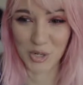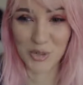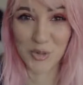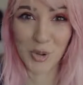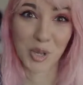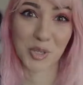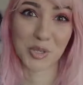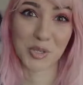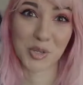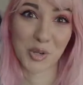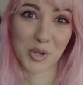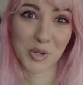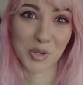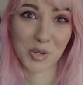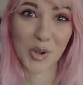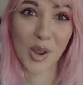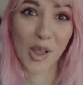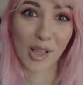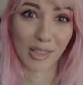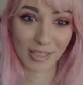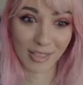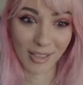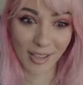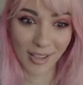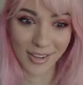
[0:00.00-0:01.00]
I trust her
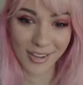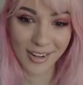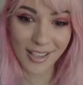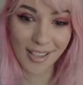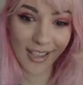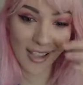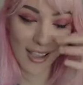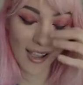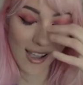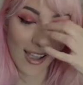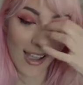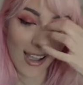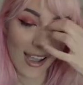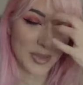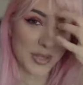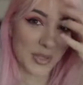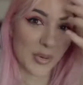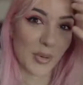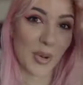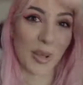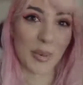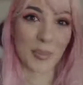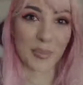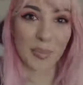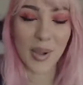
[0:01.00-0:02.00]
a lot.
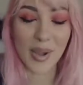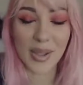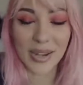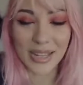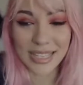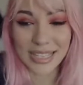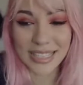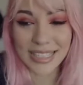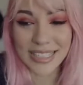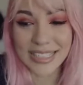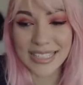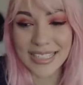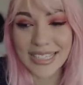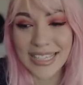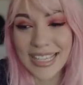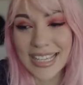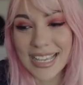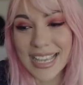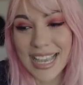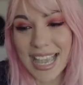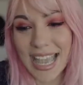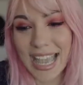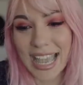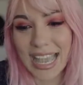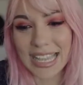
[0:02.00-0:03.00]
So I bought it,
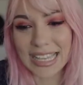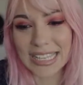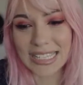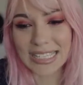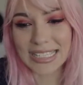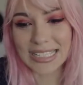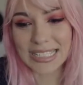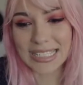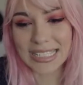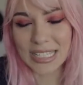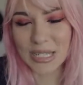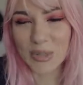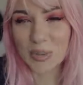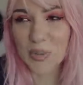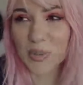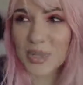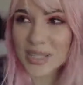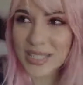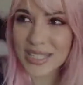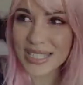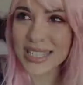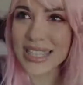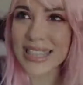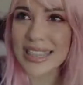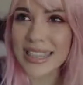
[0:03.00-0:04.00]
and it
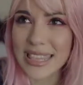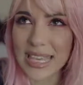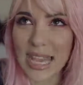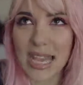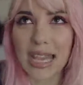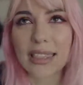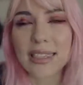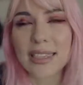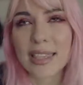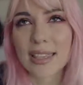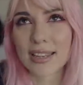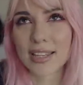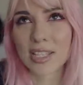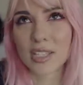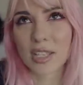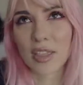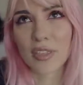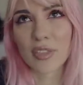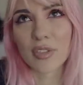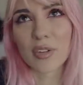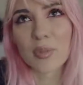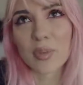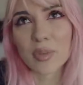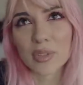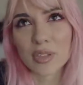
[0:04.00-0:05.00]
wasn't that I
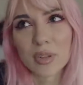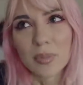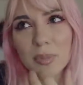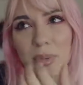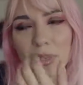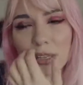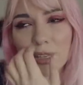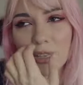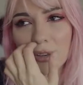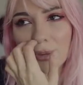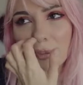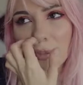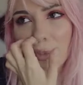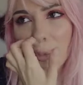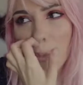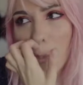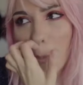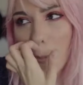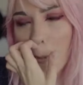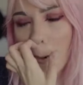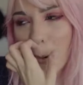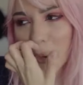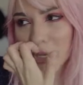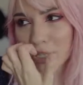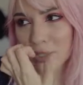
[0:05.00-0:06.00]
thought it was gonna be like
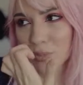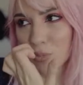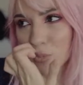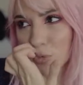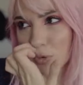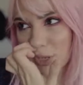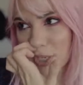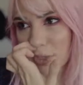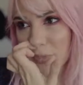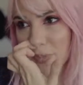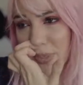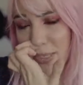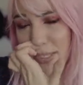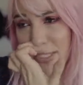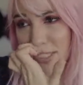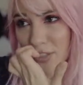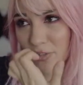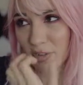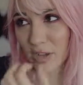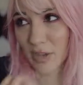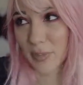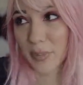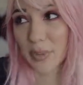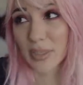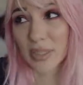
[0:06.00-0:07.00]
much more
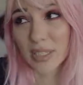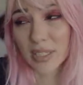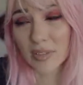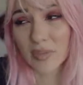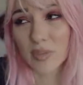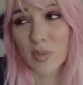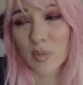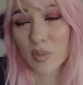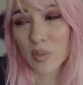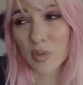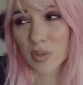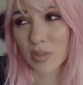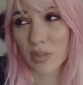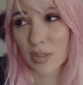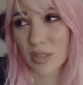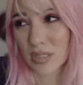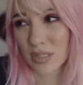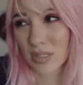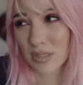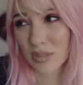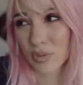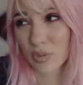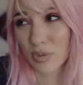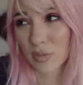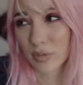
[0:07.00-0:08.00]
expensive. I believe it
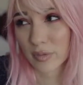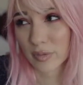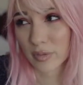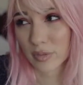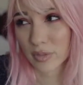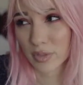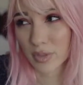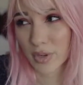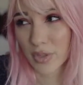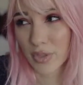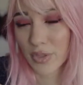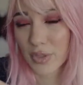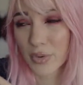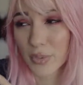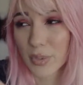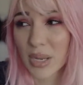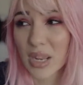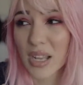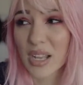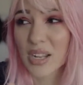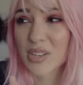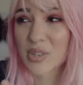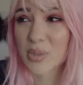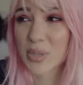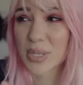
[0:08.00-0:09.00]
was over
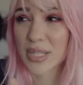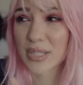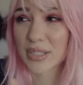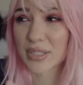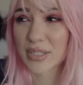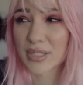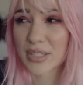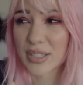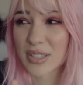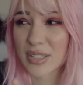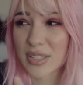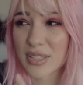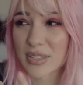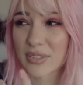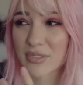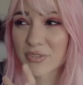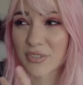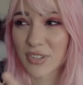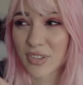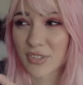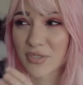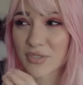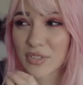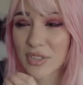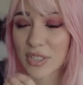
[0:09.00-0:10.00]

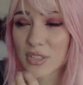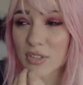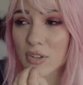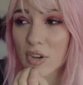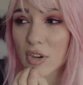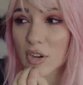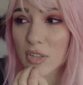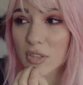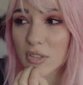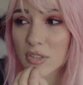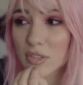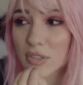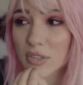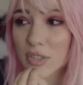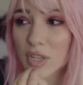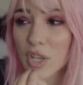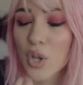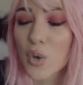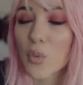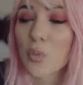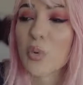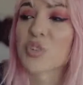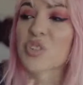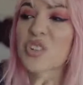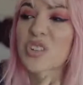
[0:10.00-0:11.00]
$350,
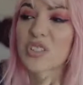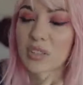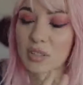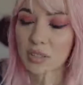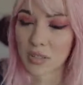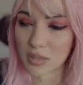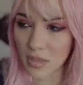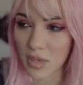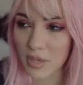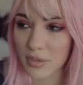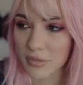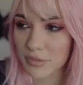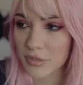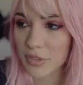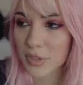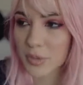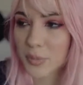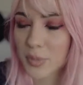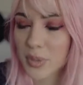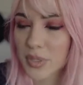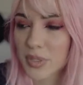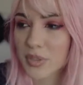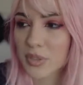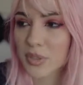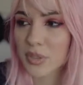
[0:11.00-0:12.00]
which is a lot for a
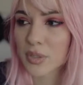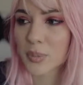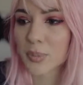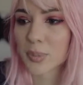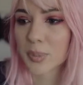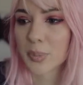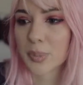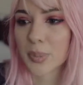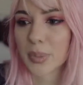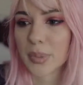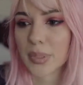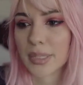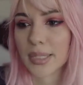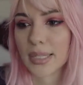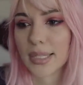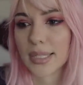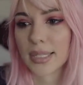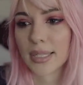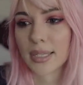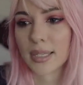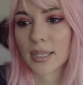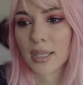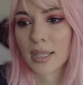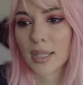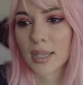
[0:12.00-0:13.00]
printer,
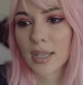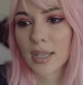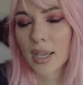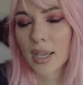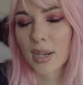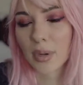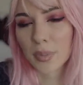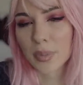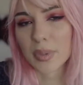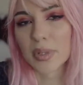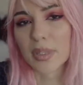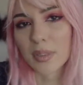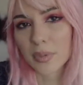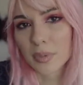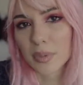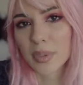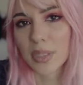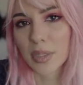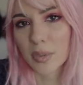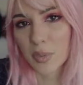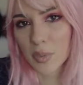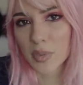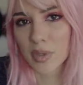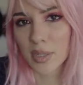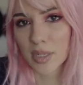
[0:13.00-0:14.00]
but I really,
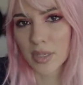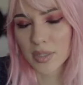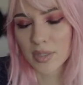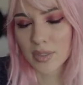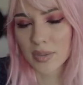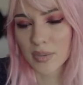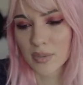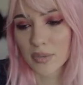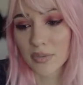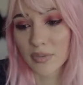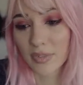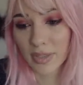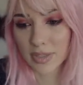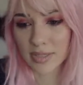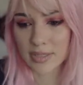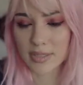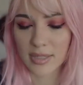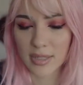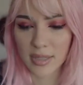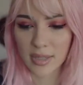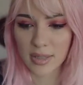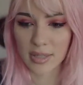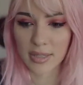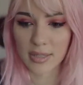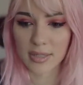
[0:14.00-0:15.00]
really wanted to
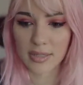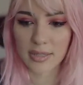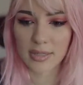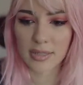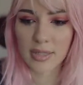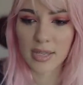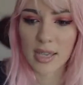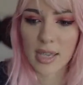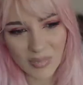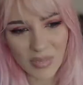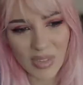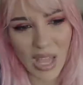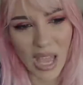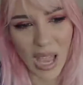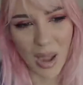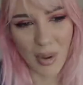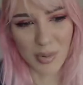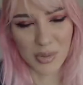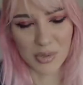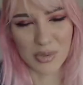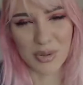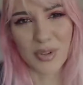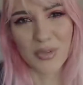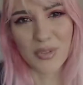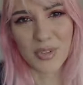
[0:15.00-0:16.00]
invest in this. How
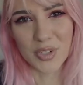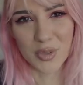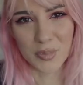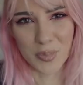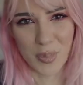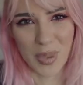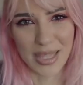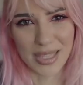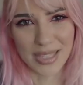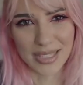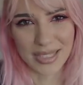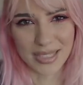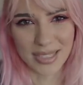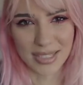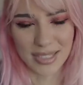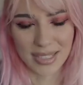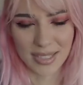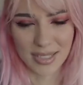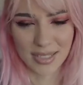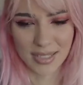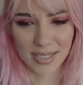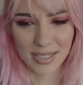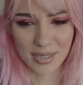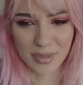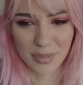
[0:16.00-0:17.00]
I'd rather spend
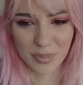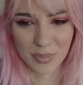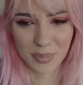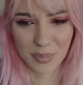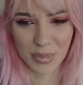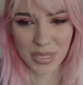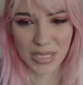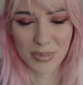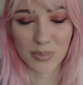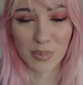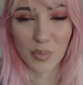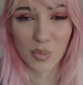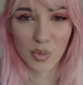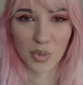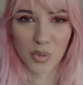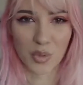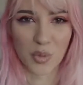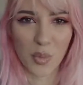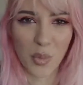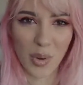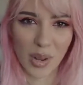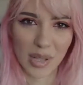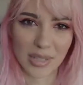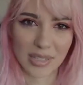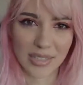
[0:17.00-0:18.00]
in more
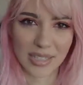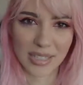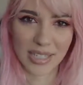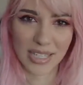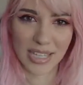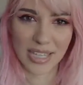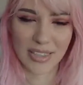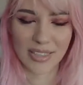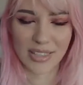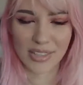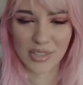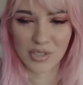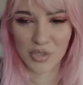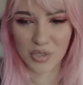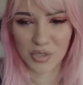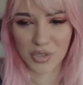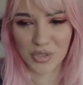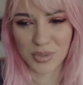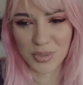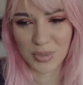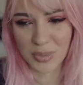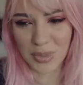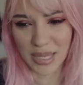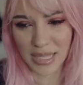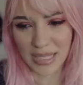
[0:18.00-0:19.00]
quality than
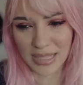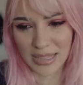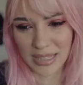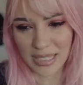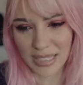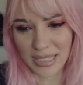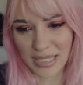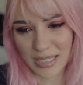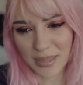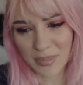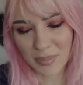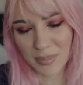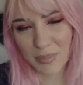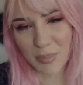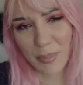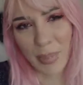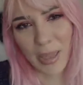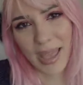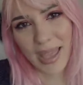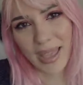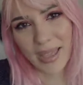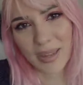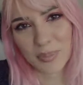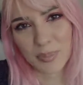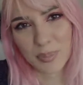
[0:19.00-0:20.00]
just get like
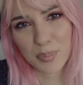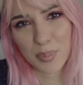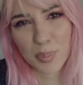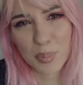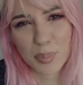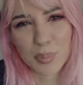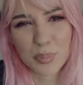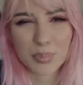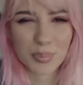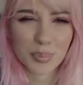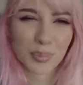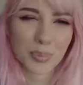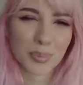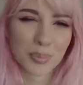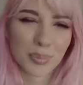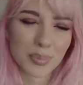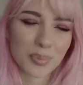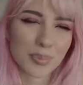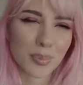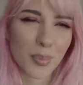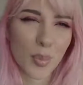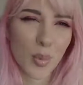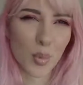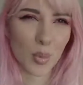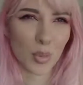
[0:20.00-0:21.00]
bad,
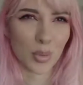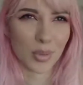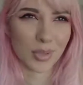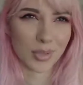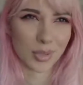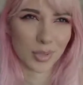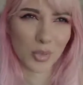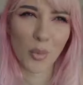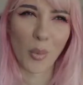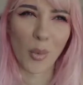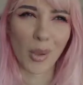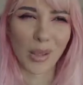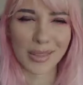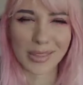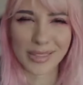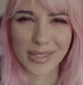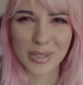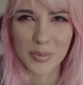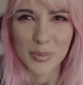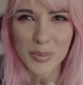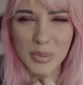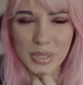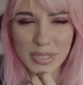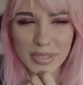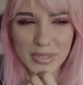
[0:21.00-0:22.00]
poor
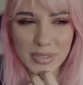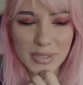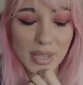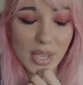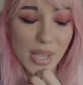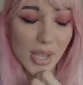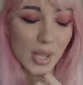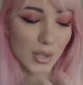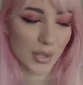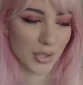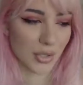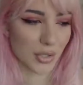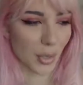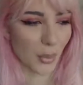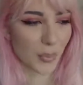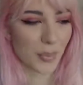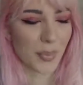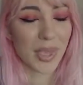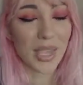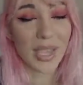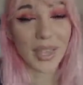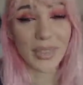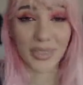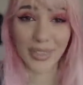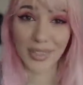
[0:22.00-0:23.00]
quality prints. So
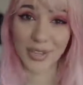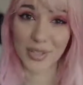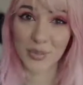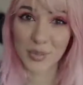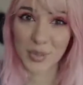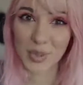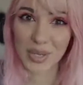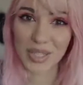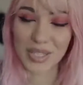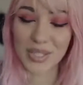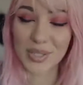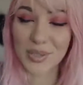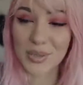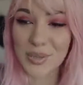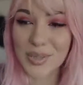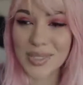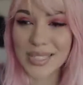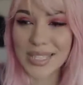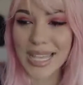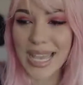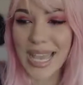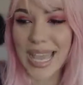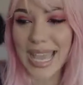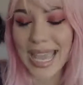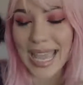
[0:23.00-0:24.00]
that is what I
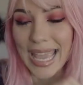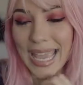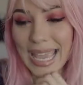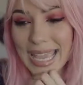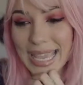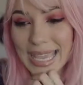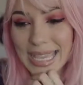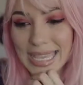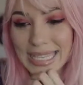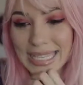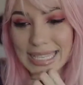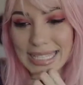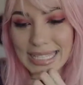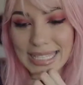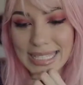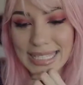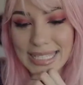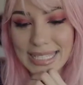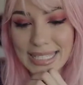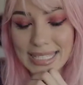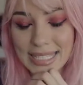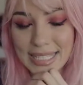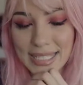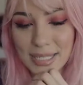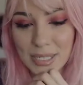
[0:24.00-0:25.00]
use.
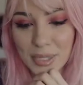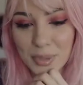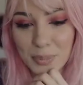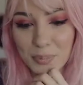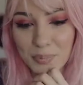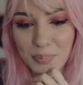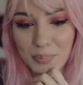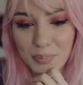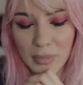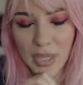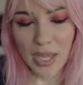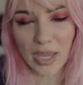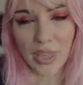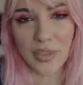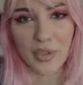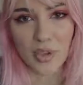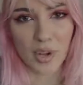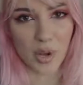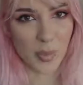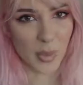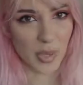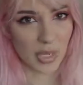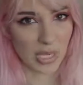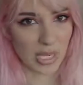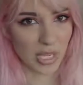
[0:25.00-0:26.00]
And I thought
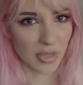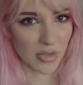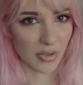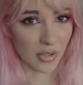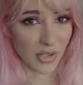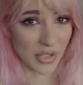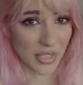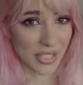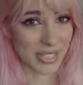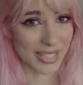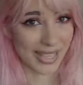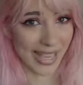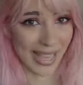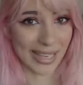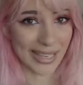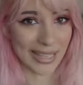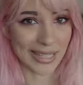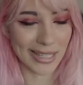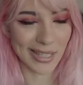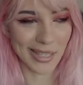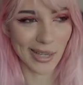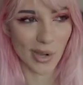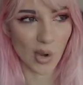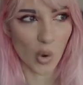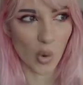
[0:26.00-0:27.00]
about either
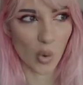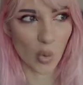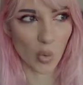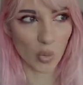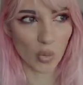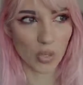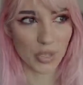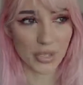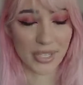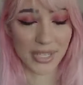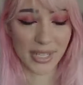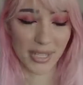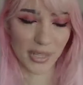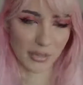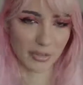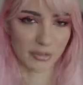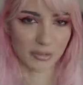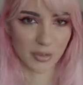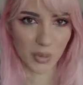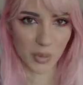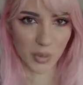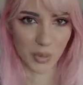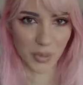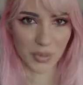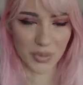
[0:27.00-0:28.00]
scanning or taking
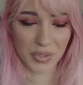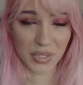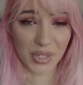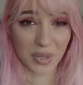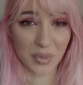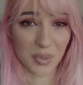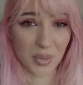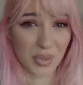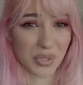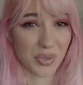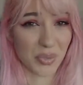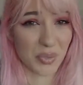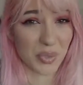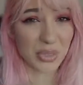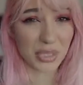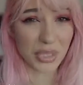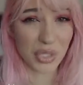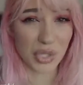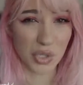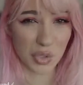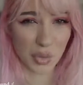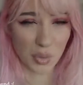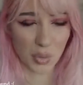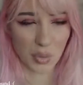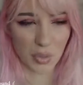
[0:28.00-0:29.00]
photos, and I wasn't really
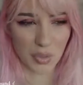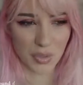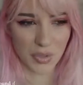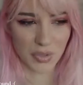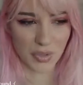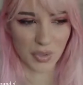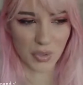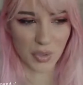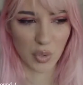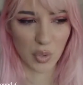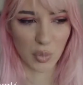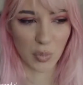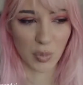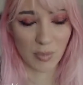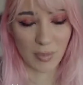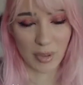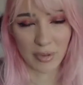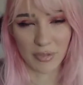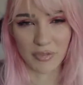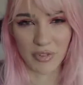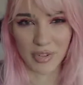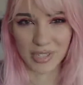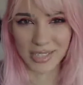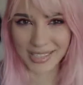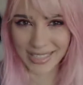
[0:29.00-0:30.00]
sure. So with
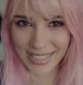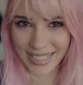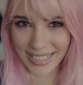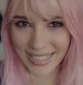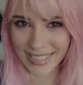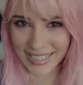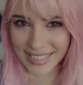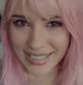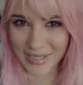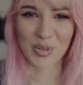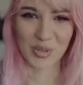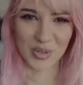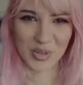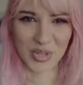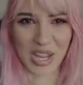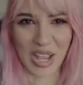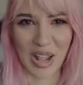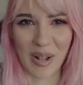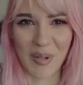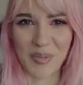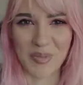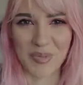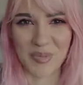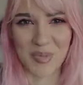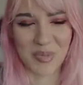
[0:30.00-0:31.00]
my friend Lady, well, she
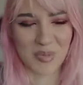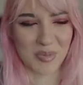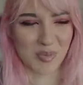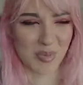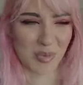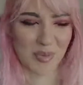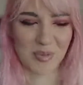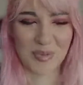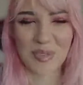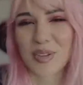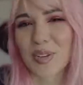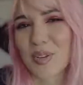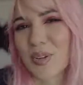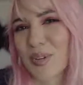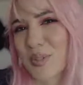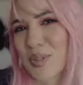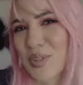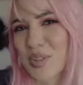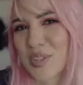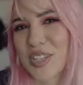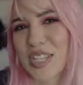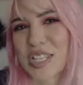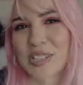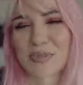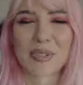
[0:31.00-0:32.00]
helps me with my videos,
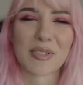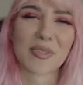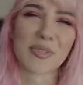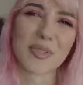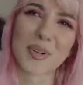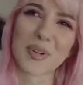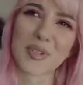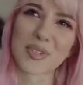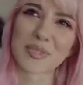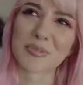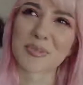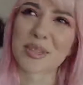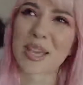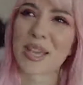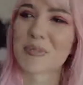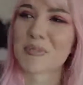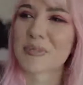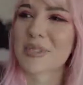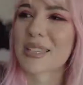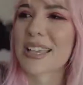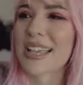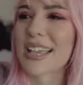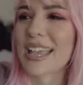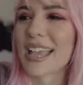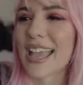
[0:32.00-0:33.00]
she takes my photos
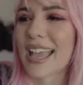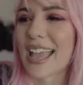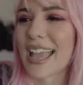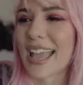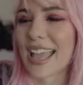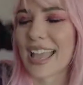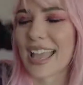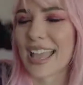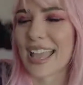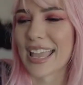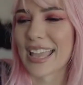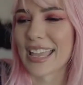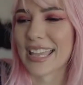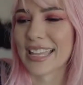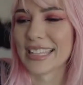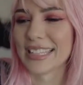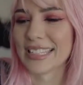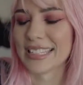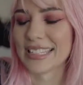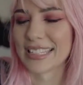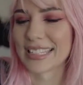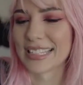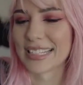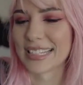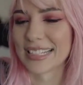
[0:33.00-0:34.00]
sometimes.
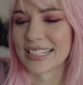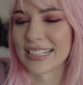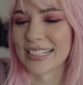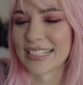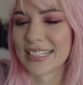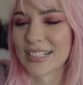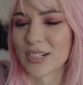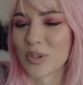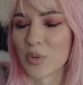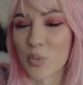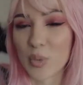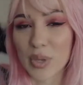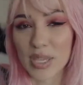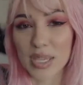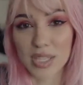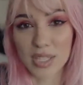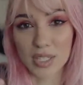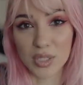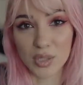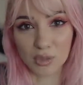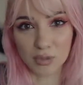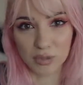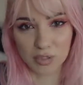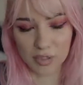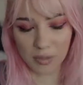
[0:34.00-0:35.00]
And we
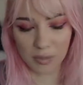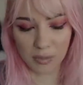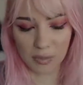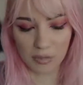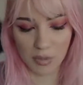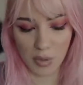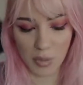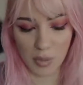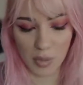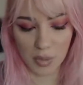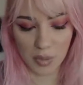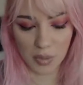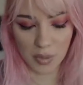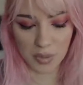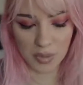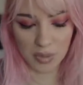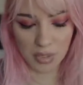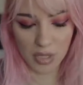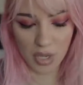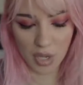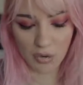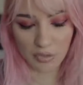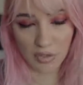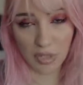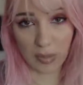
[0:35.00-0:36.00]
took some
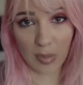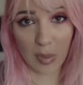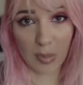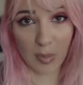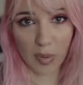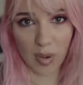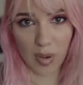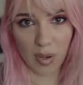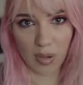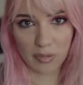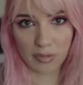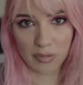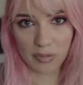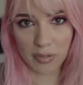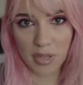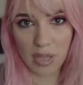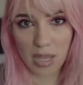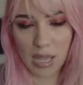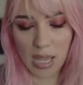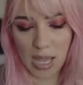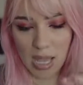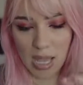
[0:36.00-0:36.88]
photos from above,